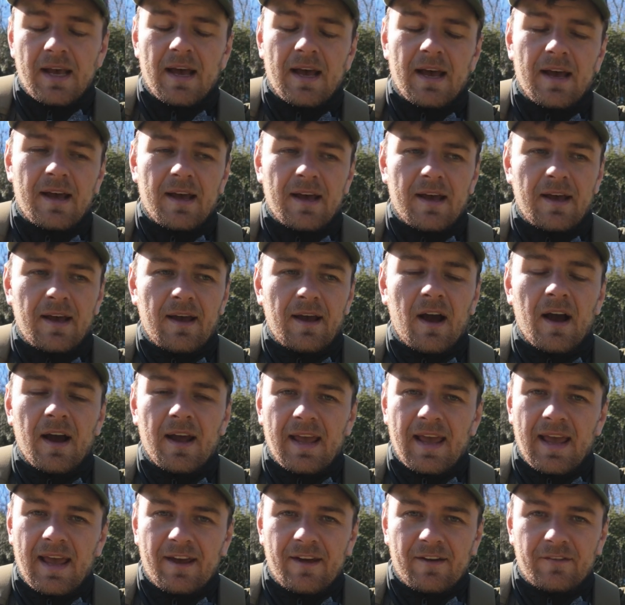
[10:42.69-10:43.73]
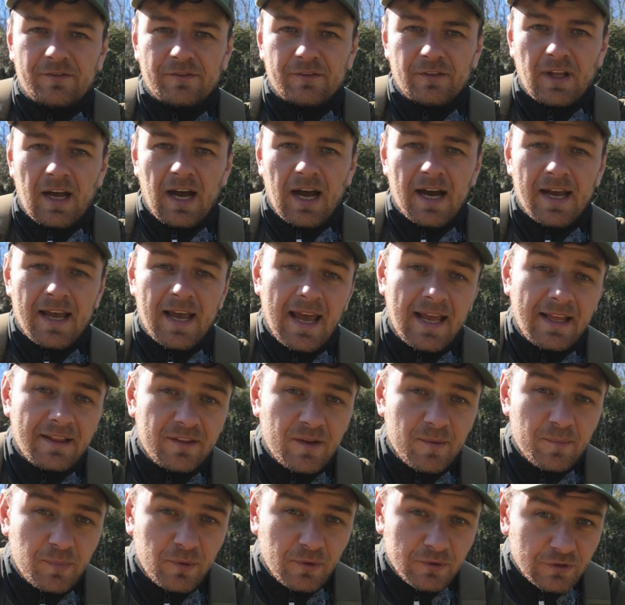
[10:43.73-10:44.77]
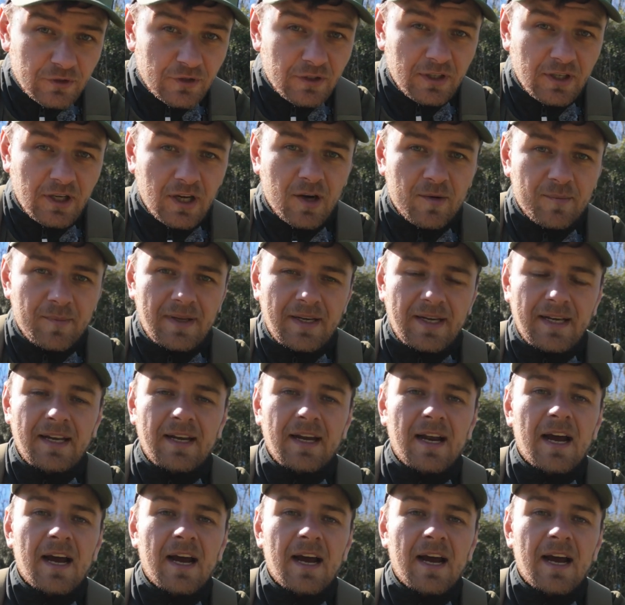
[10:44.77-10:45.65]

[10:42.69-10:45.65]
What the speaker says: I had the buzzard coming in.